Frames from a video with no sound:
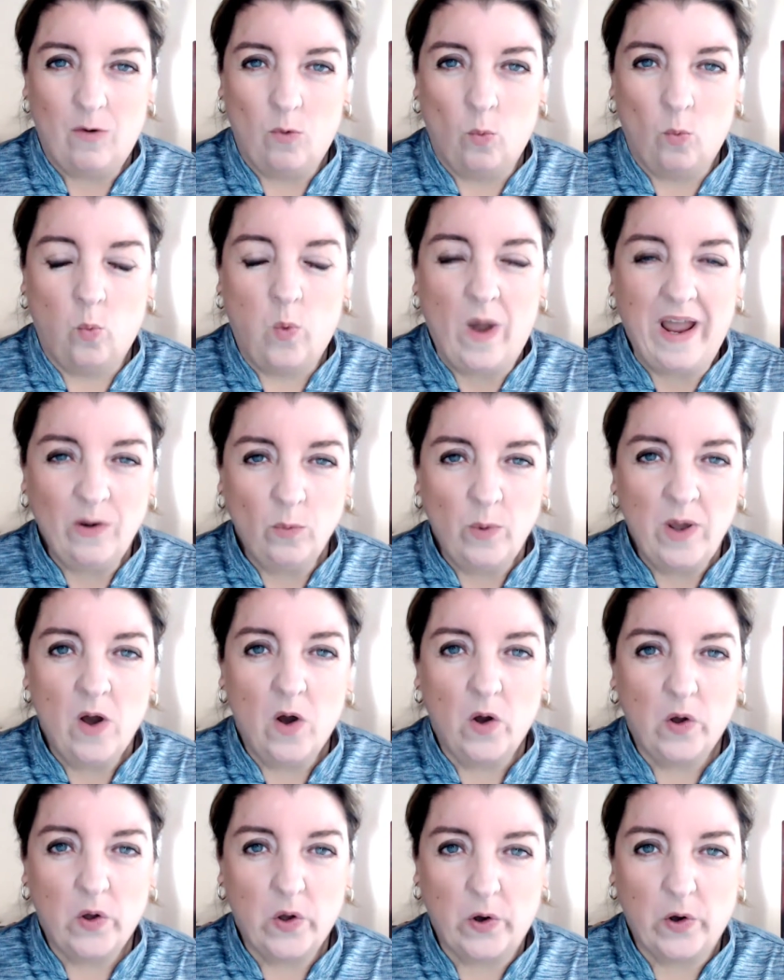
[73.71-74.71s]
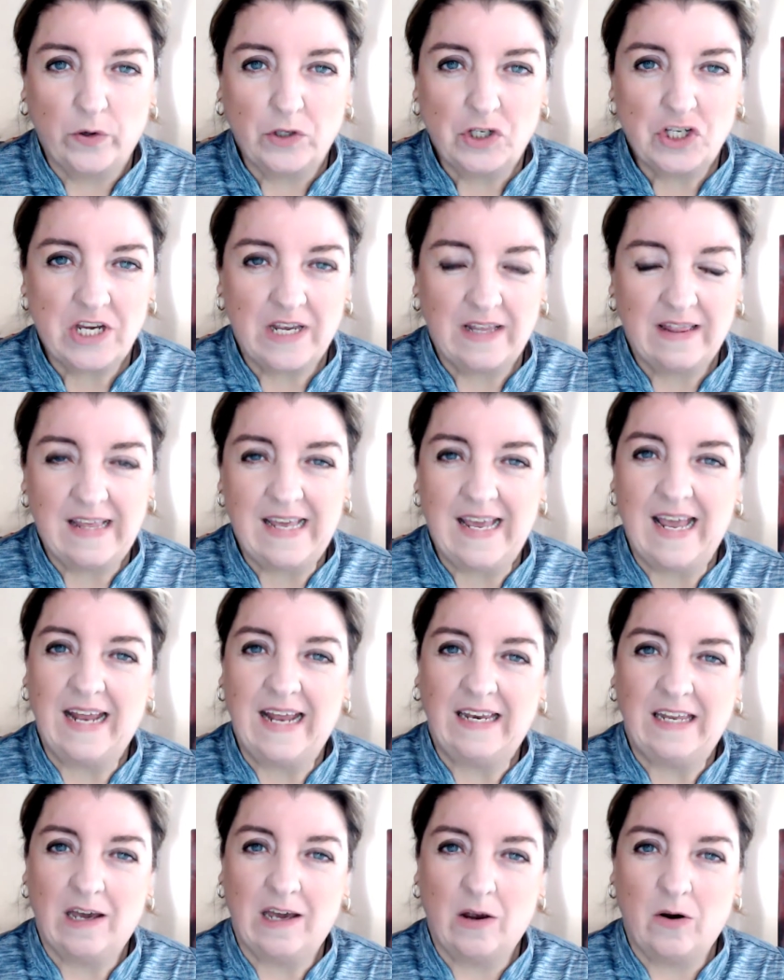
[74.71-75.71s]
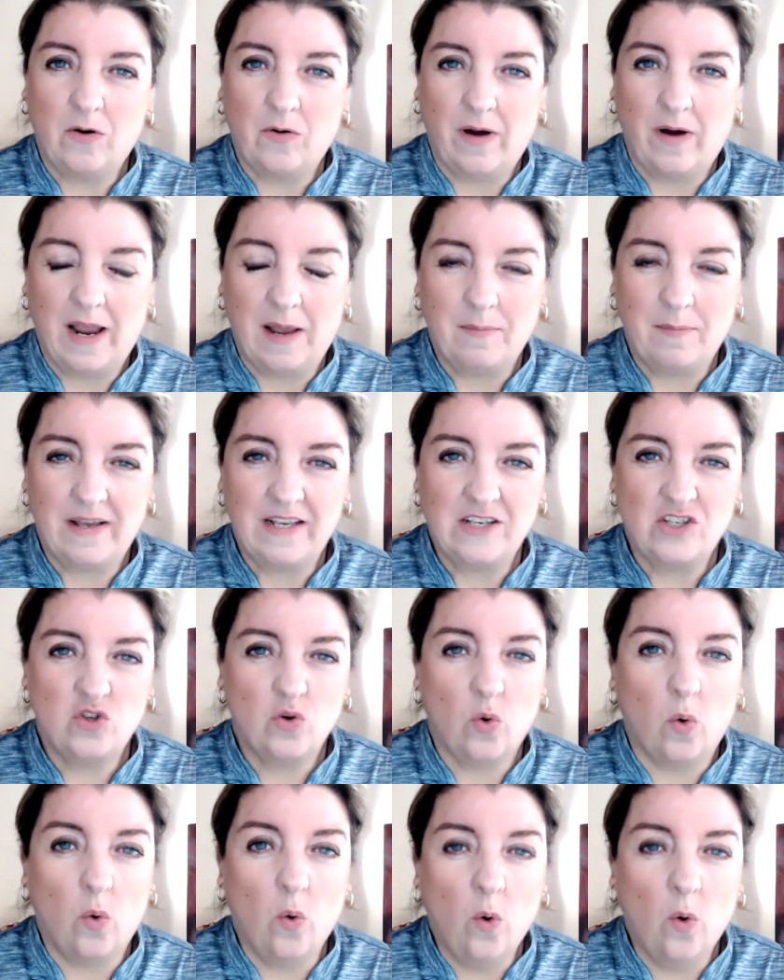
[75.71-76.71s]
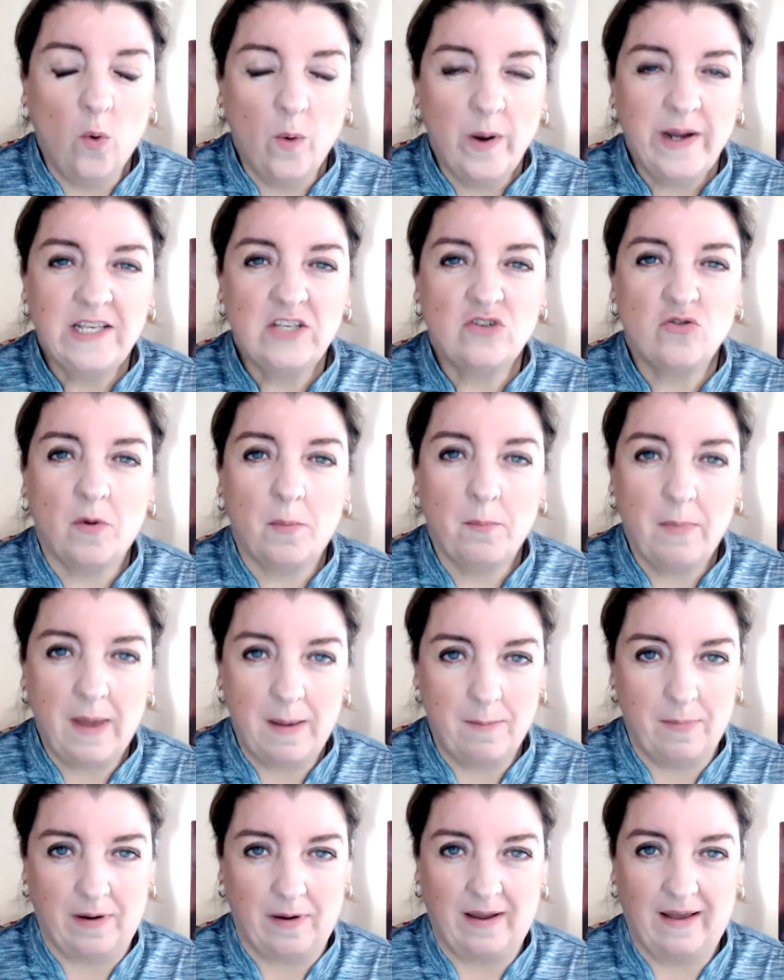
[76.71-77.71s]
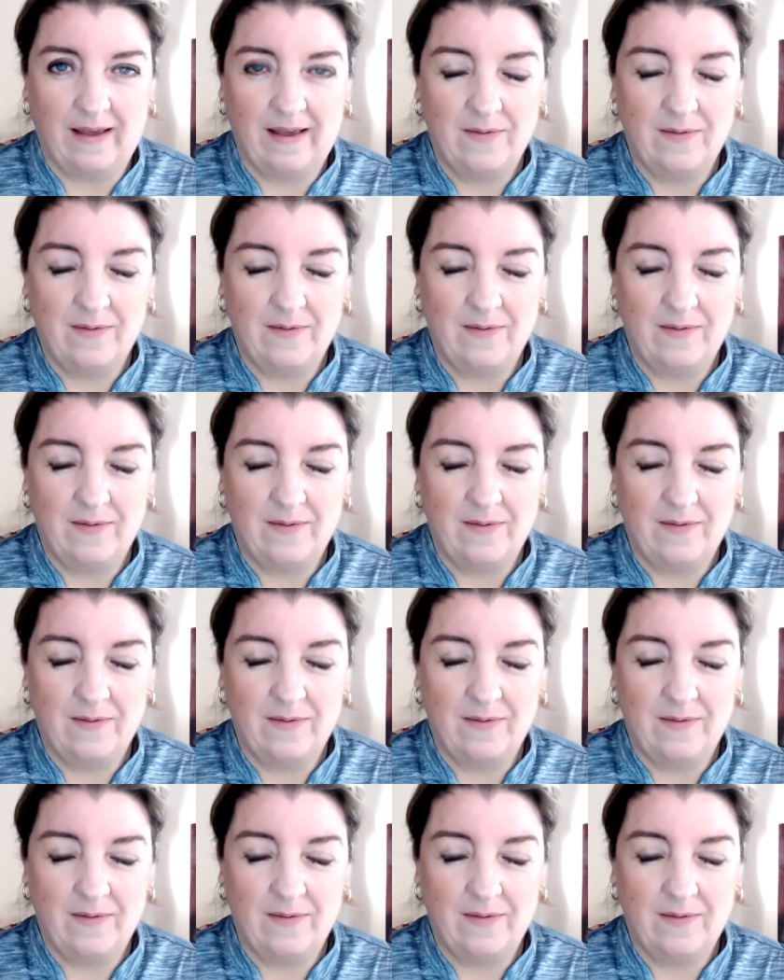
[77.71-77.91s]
When we are coaching the Enneagram is to always remember